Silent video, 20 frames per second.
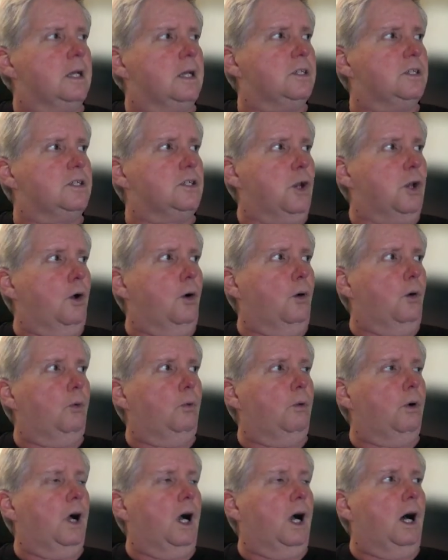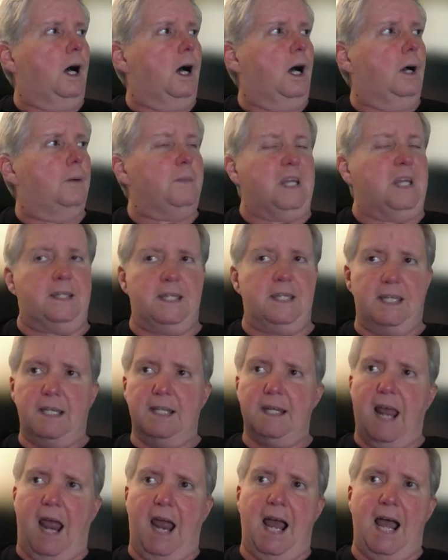So, it
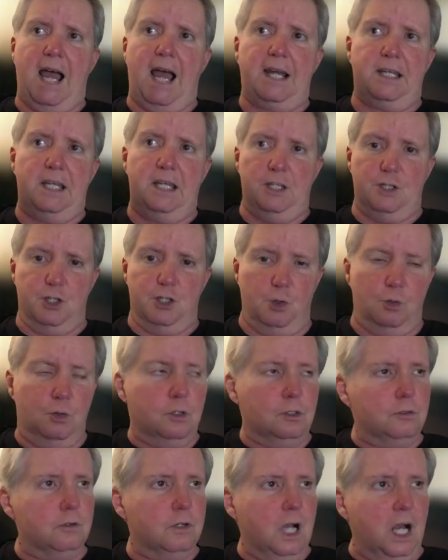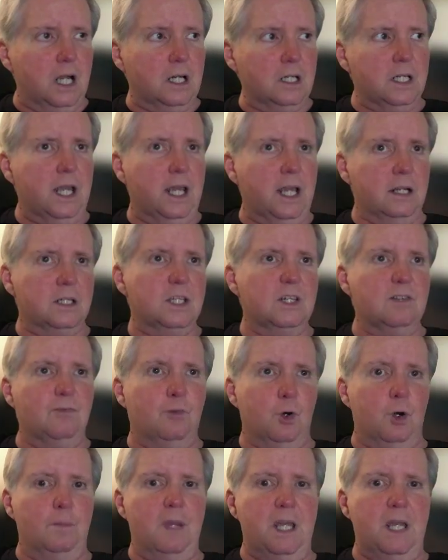did add historical context
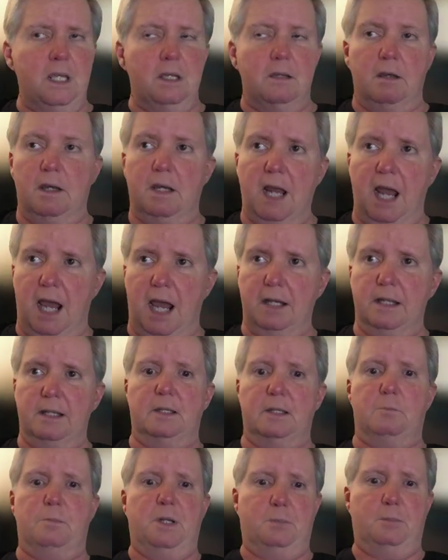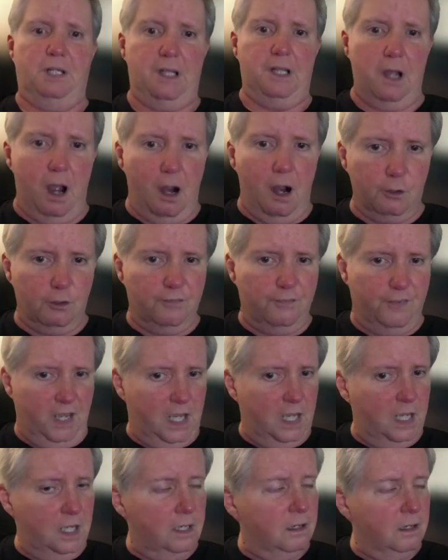for me. It added the
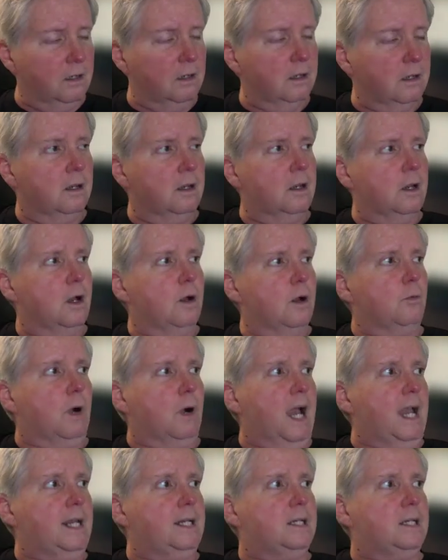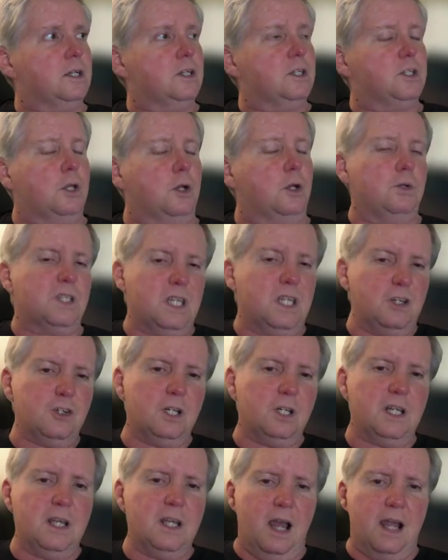bibliography, right? So
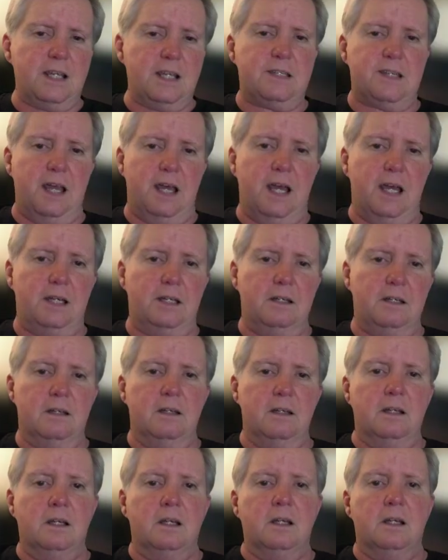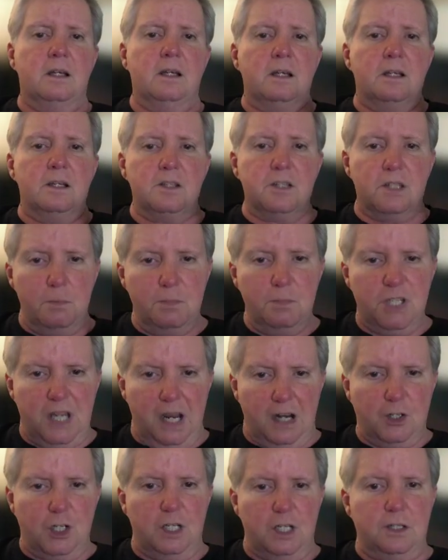essentially, I said, some
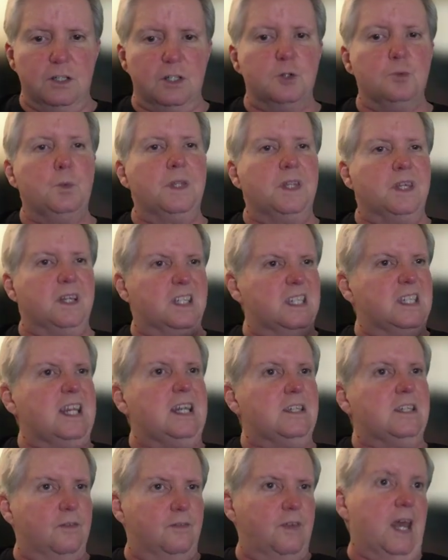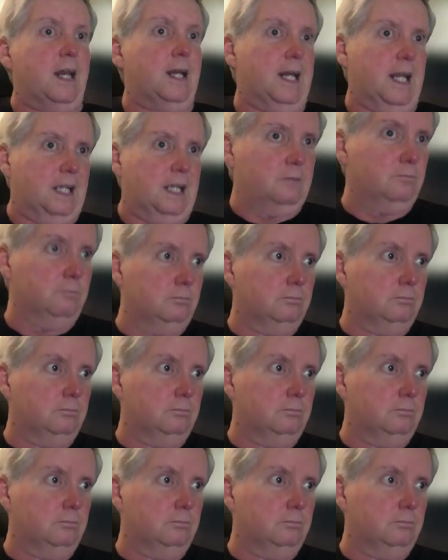sections with extensive editing.